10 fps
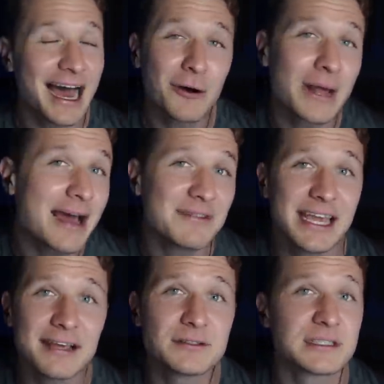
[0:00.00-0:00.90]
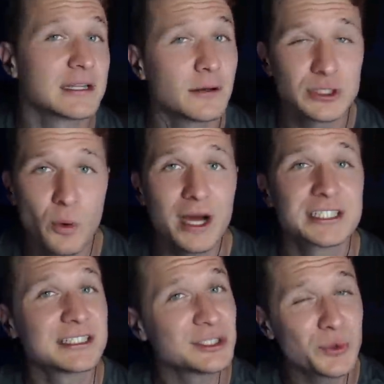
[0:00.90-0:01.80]
I don't have the answers to those
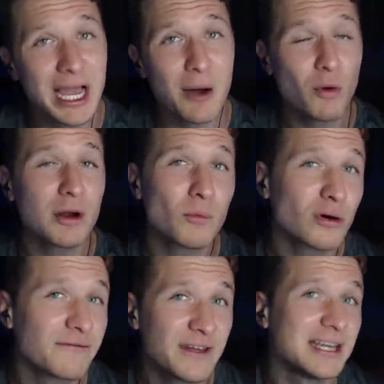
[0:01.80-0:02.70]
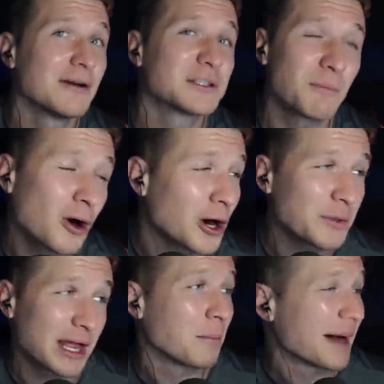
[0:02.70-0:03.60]
questions. We got one more video tomorrow
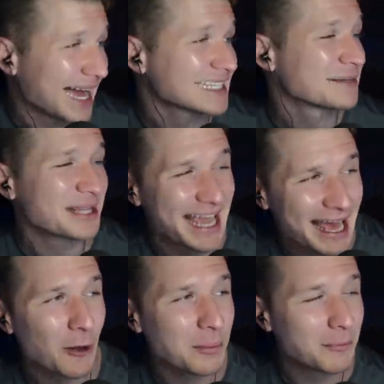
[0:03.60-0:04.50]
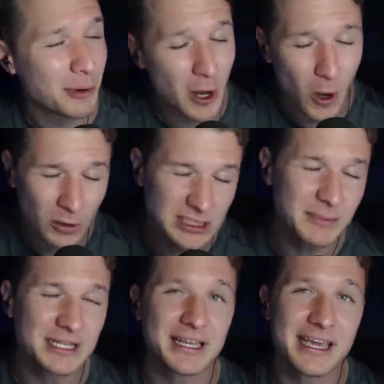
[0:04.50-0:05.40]
that'll possibly help. But
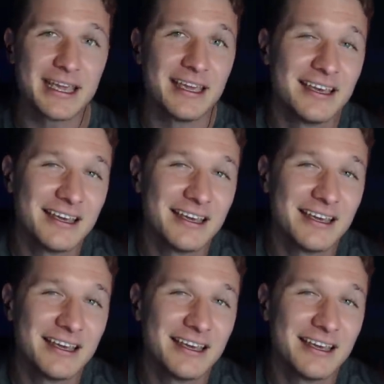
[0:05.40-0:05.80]
ultimately,